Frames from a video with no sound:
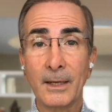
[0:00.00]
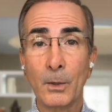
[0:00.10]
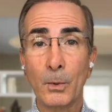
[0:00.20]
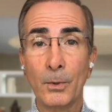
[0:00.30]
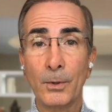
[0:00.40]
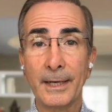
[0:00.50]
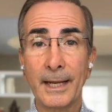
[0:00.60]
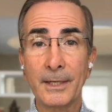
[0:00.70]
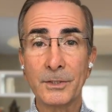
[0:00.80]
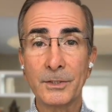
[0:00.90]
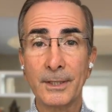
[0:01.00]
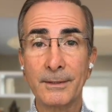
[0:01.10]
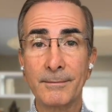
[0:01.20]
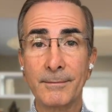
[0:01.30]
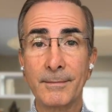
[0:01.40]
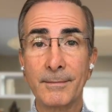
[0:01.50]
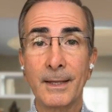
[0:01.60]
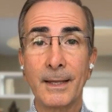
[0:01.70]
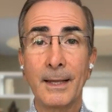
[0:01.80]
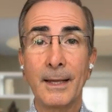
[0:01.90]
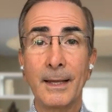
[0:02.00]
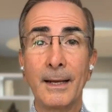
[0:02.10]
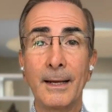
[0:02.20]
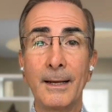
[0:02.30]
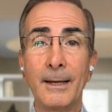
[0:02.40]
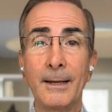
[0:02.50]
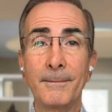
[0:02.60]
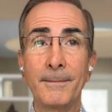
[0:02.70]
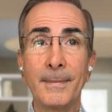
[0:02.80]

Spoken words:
coordination. Um,